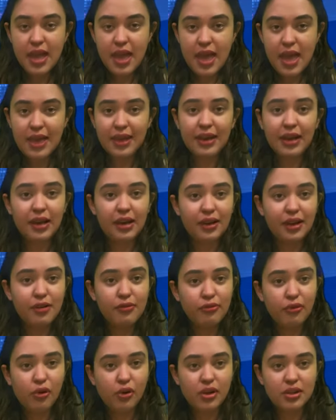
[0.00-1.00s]
An India
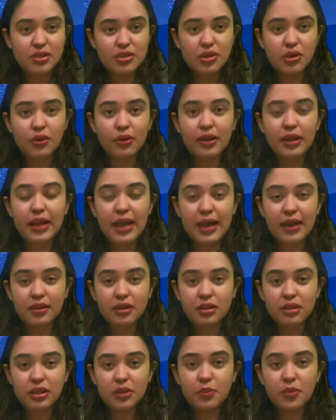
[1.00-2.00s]
focused local
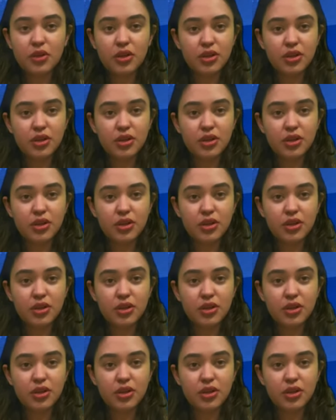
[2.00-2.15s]
entity may